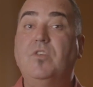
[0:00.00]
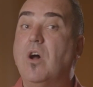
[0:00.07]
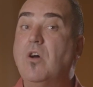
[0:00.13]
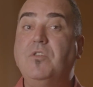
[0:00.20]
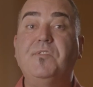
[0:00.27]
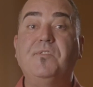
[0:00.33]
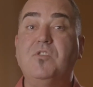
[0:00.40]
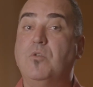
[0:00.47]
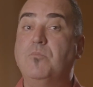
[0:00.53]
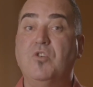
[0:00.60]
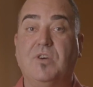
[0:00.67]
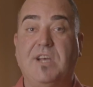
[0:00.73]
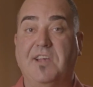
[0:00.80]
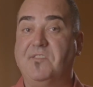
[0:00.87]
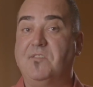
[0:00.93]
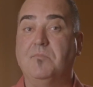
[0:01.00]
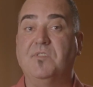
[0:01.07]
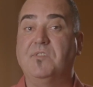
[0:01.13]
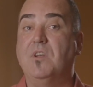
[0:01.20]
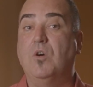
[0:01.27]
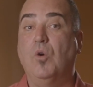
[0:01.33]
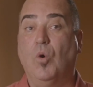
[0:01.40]
Don't assume your
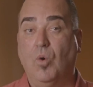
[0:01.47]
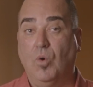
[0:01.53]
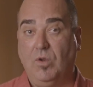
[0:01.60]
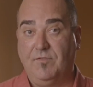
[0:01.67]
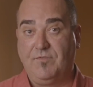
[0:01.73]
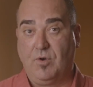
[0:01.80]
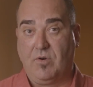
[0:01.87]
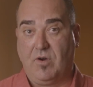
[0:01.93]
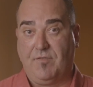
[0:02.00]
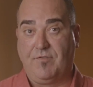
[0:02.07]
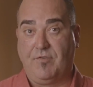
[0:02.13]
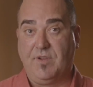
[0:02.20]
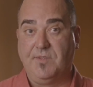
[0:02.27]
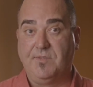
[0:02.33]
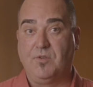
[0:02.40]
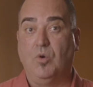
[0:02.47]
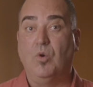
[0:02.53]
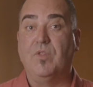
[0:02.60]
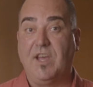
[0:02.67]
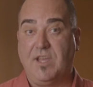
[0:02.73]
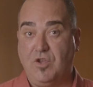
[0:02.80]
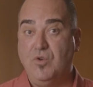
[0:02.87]
customers know all of your offerings or
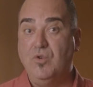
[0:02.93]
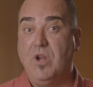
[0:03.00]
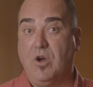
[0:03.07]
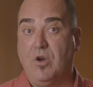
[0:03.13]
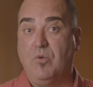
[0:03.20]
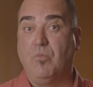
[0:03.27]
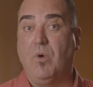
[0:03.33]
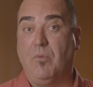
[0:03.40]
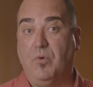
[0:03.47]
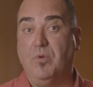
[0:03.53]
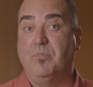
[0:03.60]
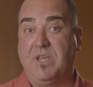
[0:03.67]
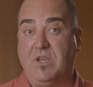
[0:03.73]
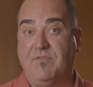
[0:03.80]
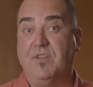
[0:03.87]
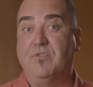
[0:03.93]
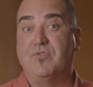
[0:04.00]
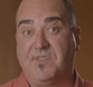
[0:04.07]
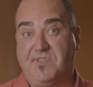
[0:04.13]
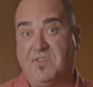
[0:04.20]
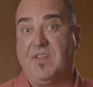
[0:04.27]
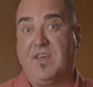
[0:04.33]
that you know what would be of
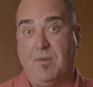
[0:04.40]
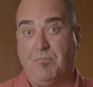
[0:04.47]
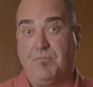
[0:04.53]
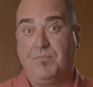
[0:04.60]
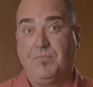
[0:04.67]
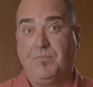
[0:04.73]
interest to them.